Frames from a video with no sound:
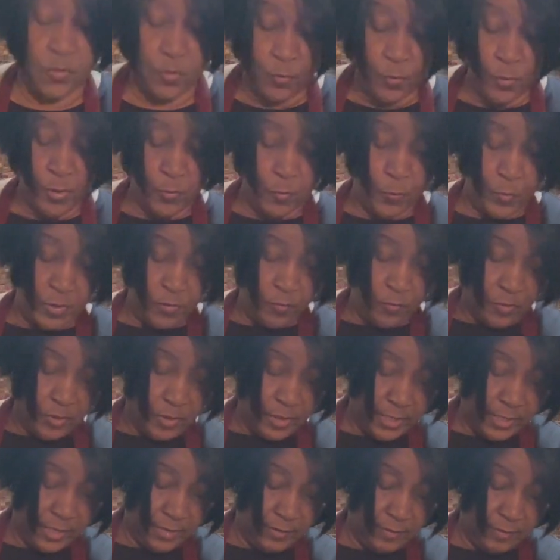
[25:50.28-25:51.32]
when we
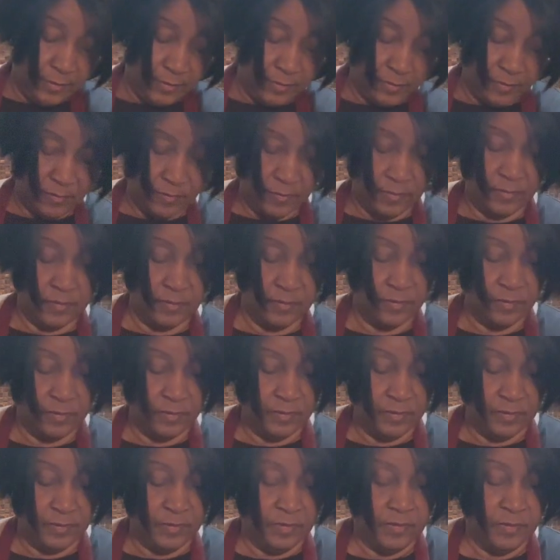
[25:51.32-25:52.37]
want it.
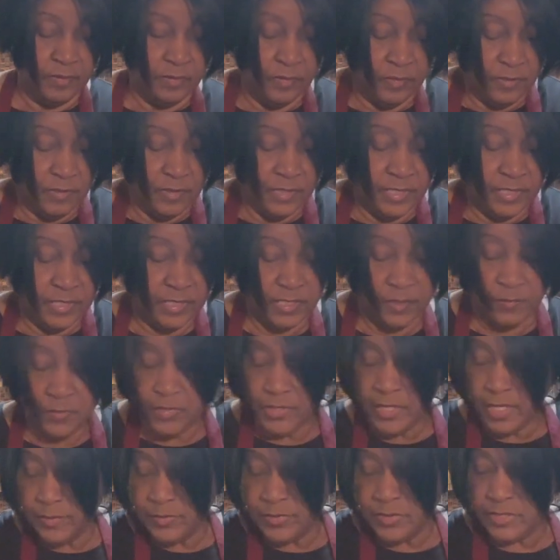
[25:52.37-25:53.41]
And
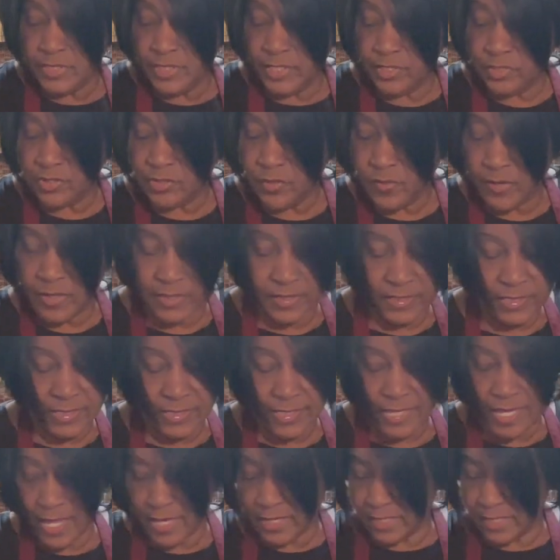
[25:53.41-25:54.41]
sometimes things go out of stock